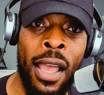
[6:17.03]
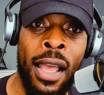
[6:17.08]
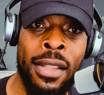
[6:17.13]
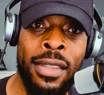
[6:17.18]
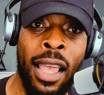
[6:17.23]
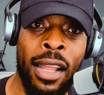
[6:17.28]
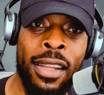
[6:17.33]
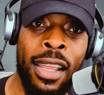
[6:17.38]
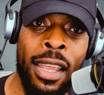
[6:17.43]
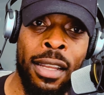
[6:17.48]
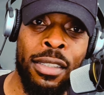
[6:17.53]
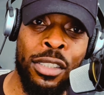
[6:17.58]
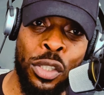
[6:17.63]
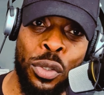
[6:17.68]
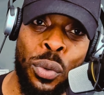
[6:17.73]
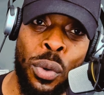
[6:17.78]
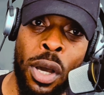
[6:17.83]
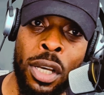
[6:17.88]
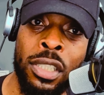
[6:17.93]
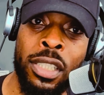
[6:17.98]
that they
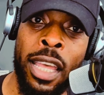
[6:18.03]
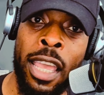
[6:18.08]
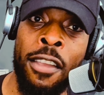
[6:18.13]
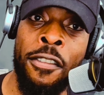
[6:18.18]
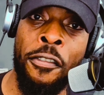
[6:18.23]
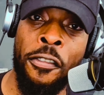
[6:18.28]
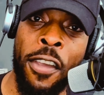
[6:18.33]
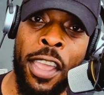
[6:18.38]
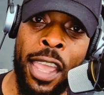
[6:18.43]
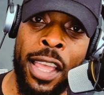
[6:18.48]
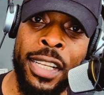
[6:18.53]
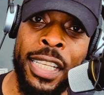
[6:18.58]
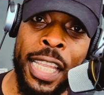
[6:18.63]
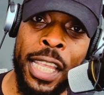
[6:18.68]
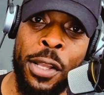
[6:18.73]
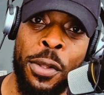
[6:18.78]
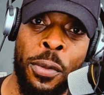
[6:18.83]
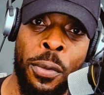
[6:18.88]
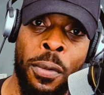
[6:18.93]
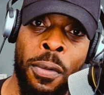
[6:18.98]
do us a fair
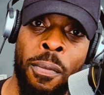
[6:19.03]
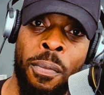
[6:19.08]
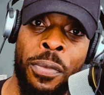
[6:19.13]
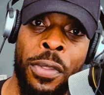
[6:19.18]
deal.